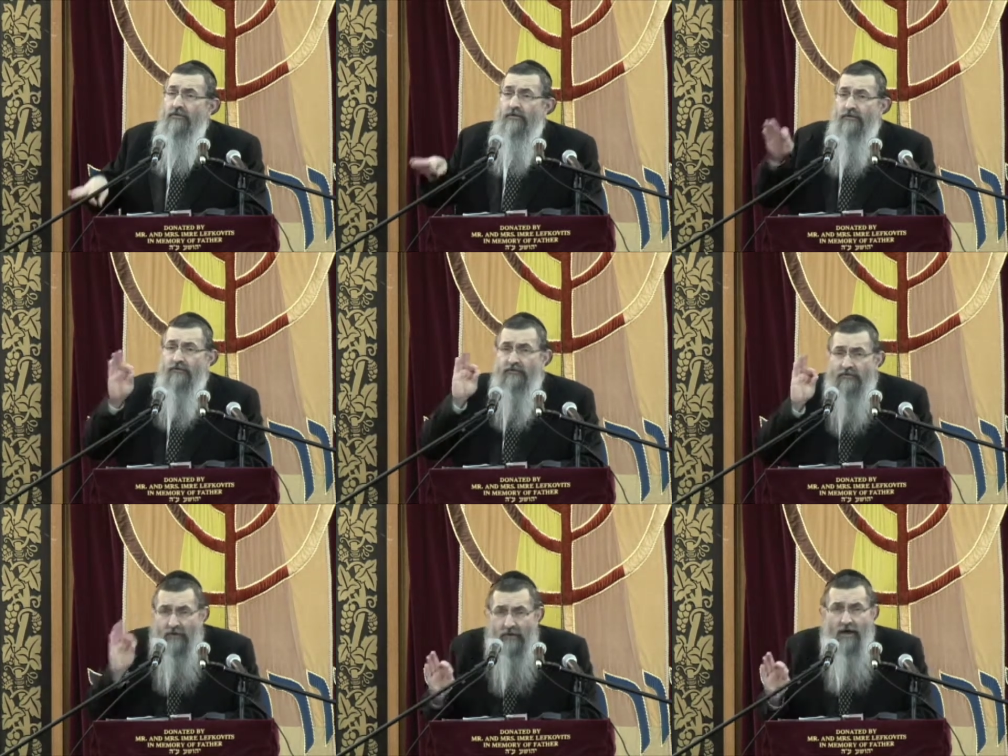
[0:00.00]
to
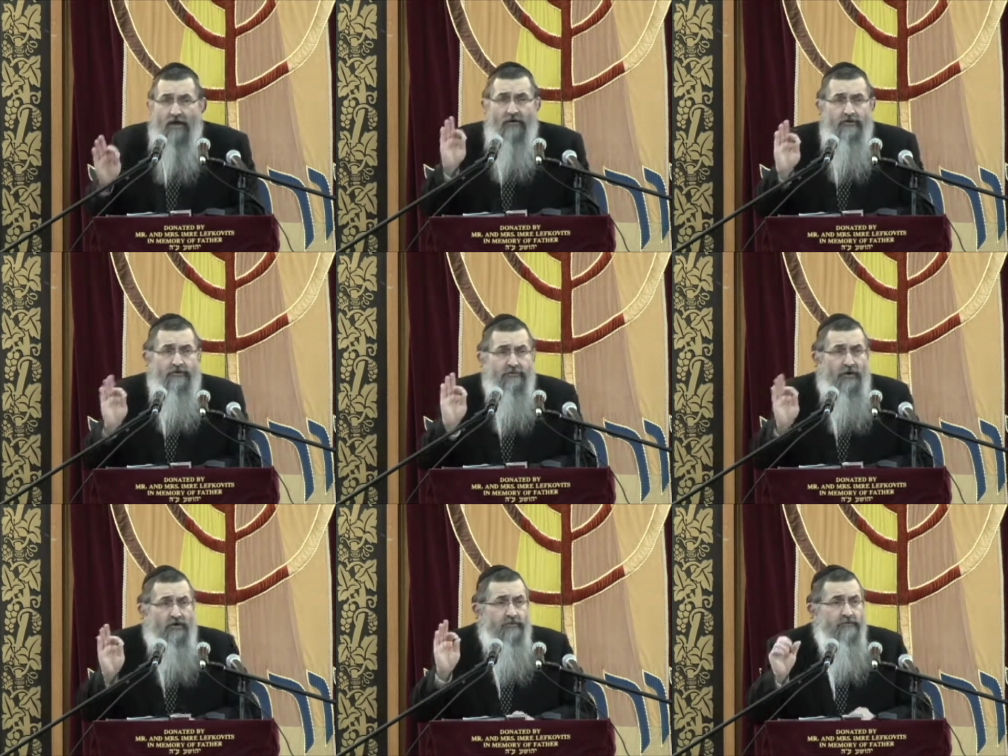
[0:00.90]
see HaKadosh
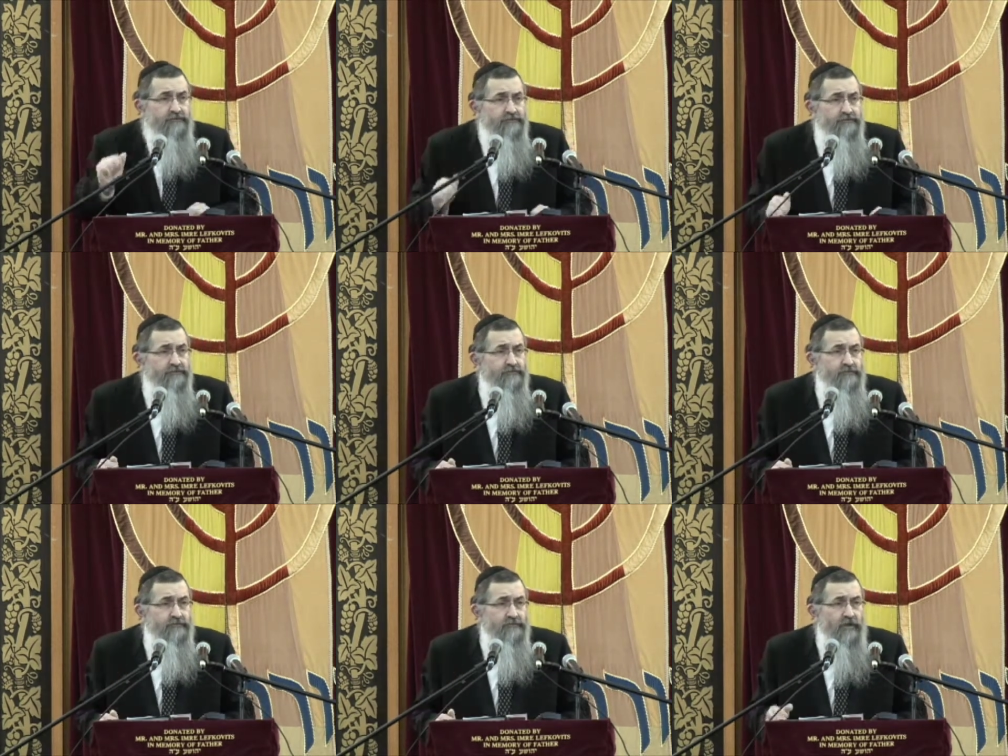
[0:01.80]
Baruch Hu
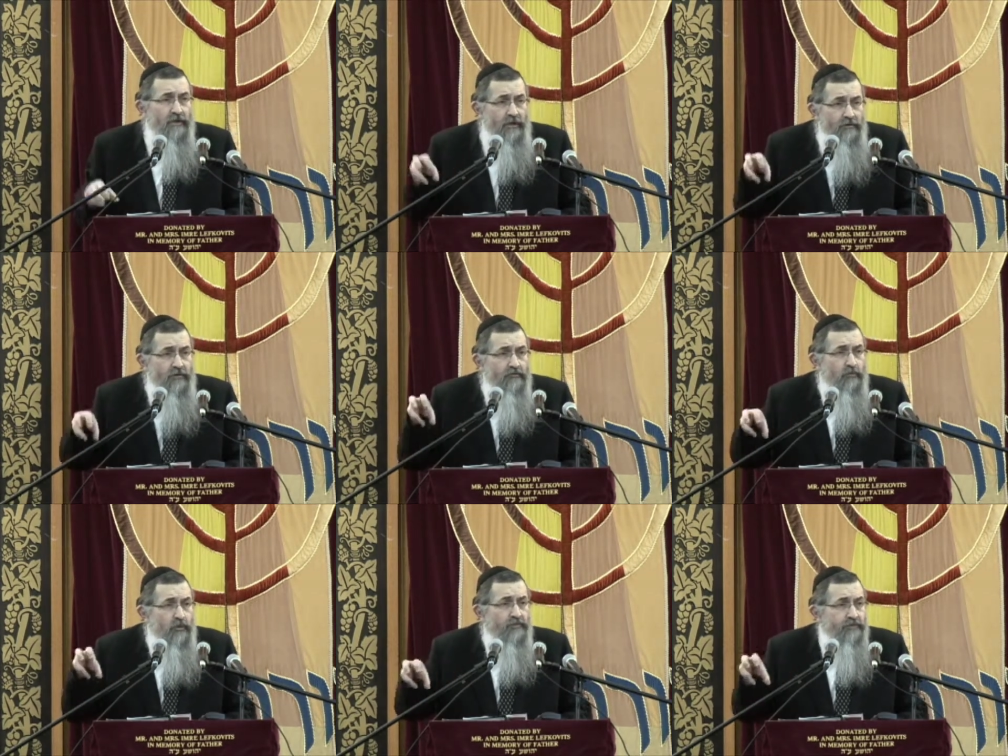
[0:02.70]
in this
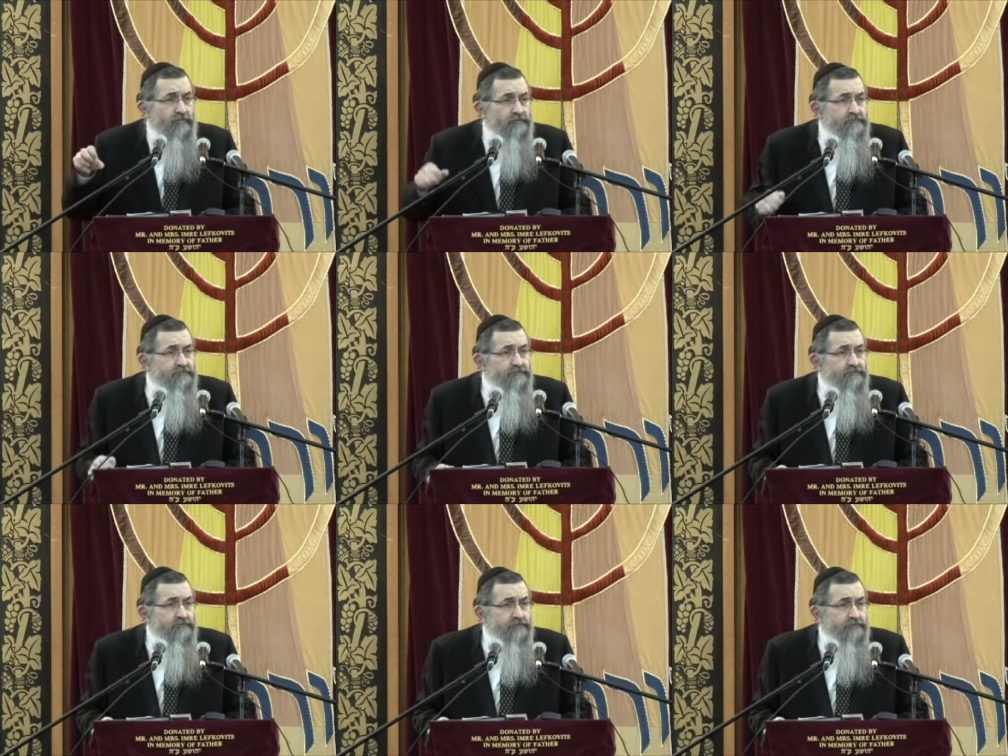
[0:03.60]
world.
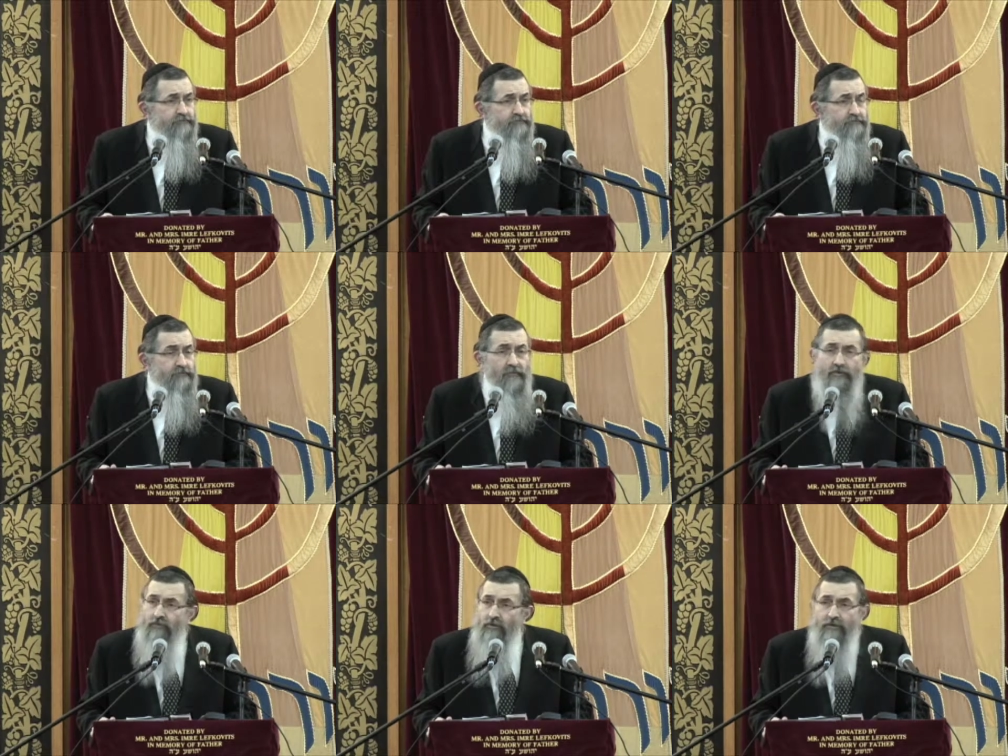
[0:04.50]

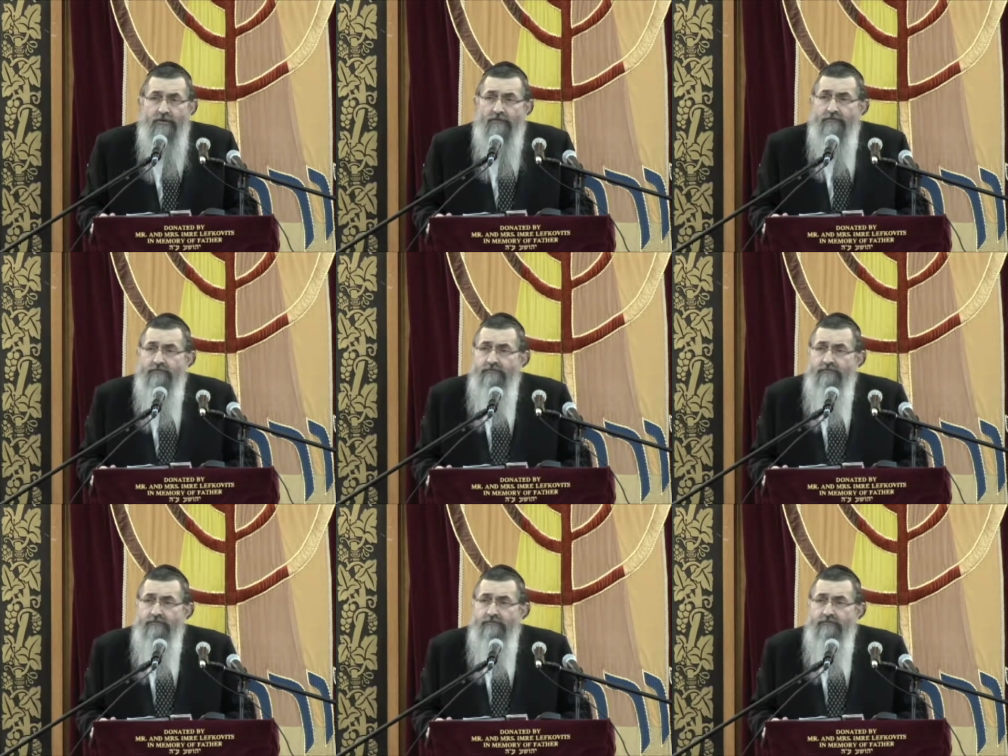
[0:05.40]
That's all it is.